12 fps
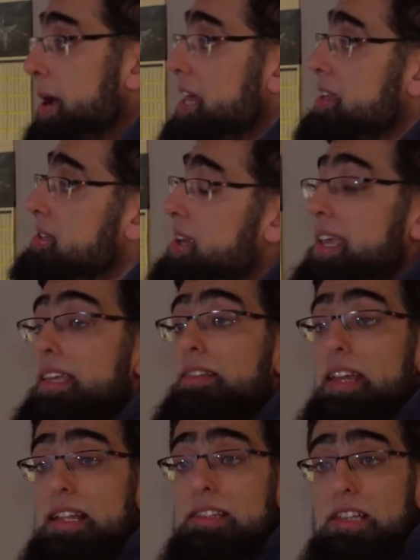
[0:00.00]
by the Second
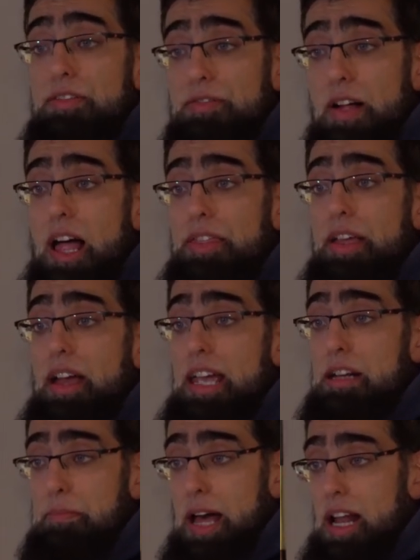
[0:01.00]
Intifada
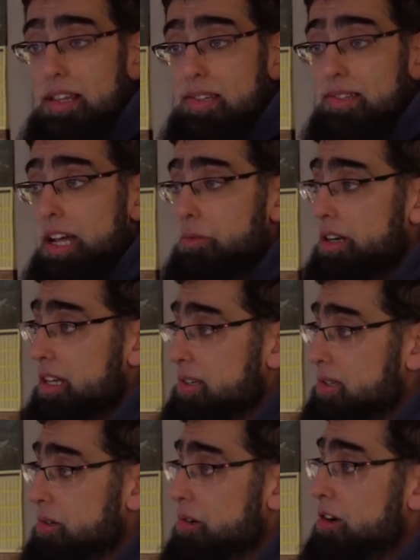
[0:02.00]
in Palestine. When he
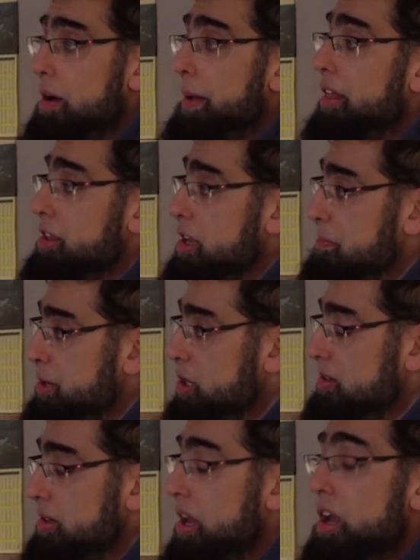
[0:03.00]
saw
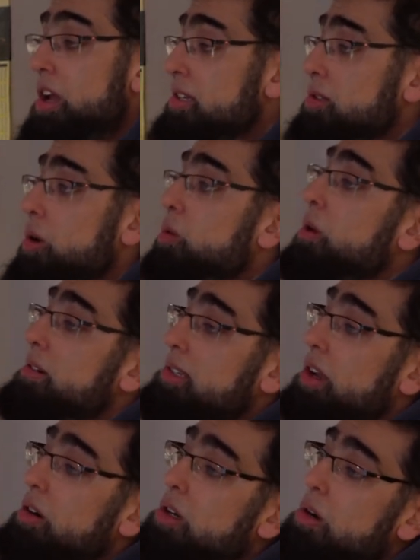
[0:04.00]
what was
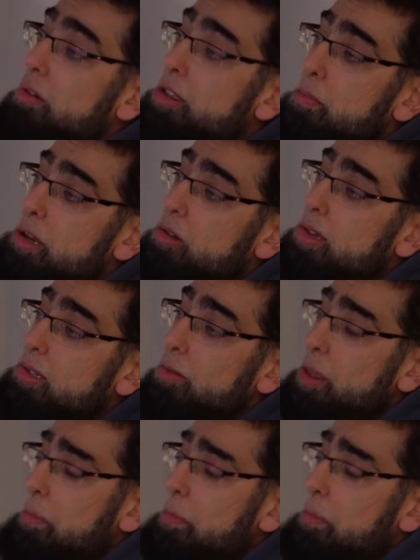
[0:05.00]
going on with the abuses of the